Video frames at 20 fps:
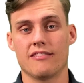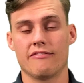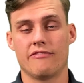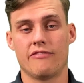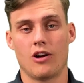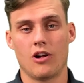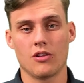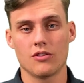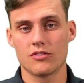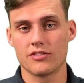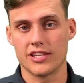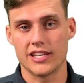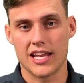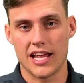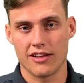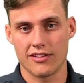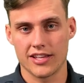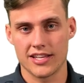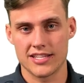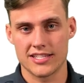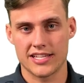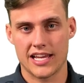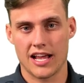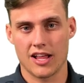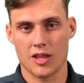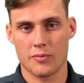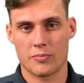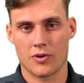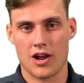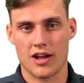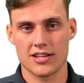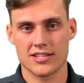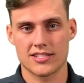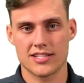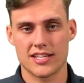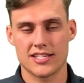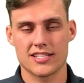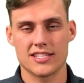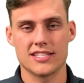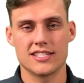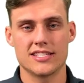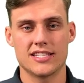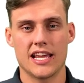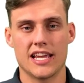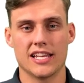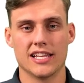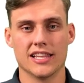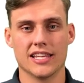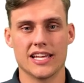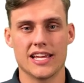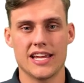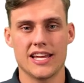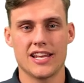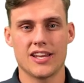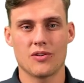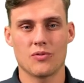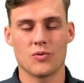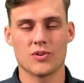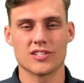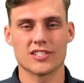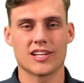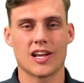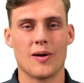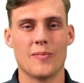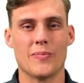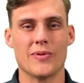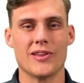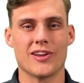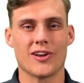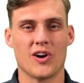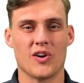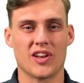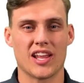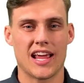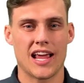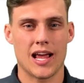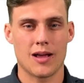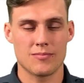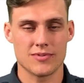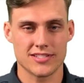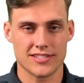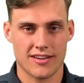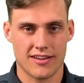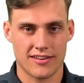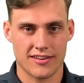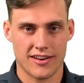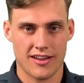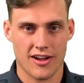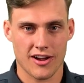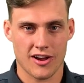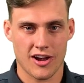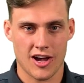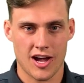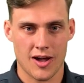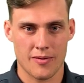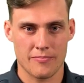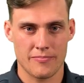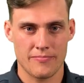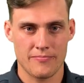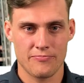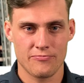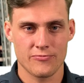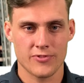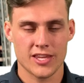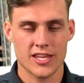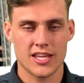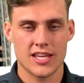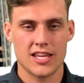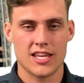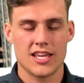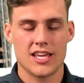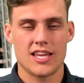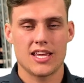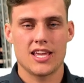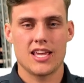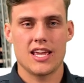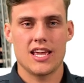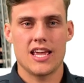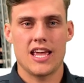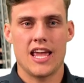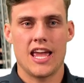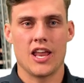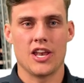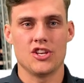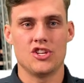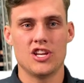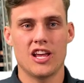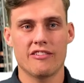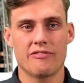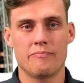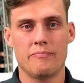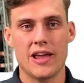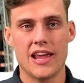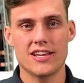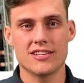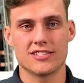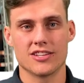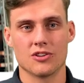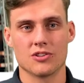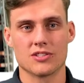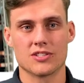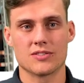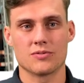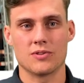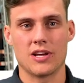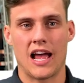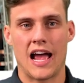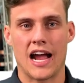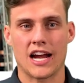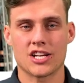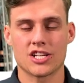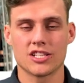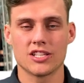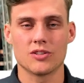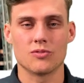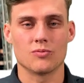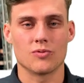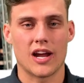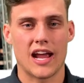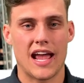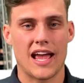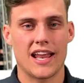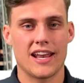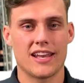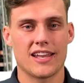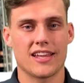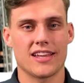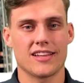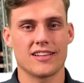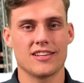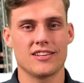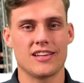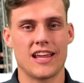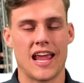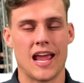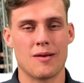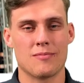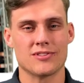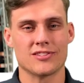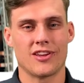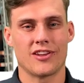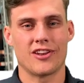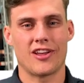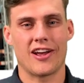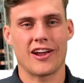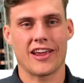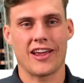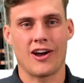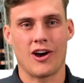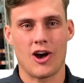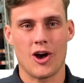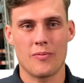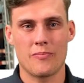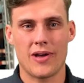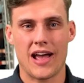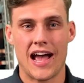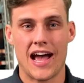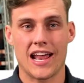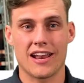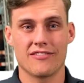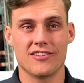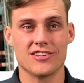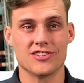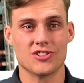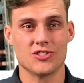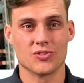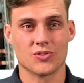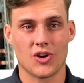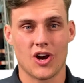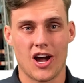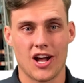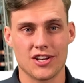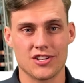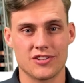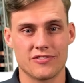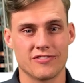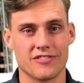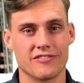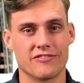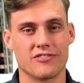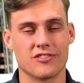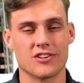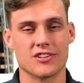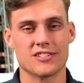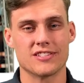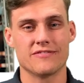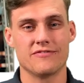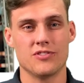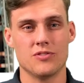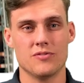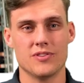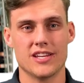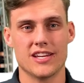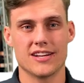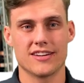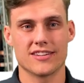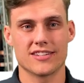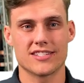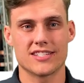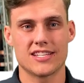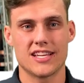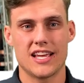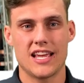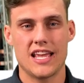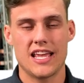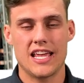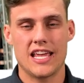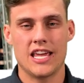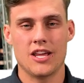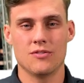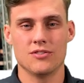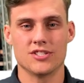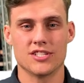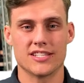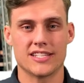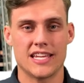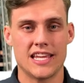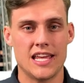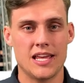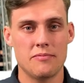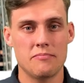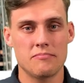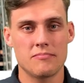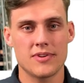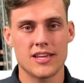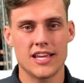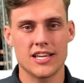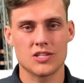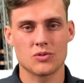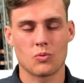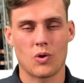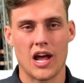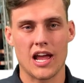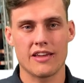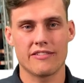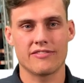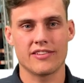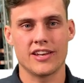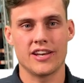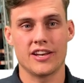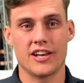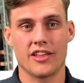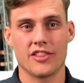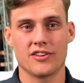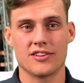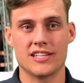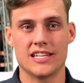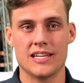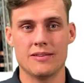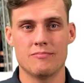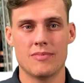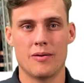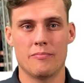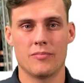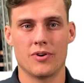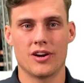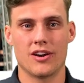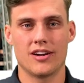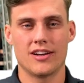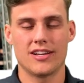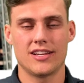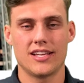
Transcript: followed the Nail It and Scale It process and stayed lean was a company called Amazon.com. And Jeff Bezos actually ran Amazon.com out of his garage for the first few years. And it was just him, his wife, and another team member.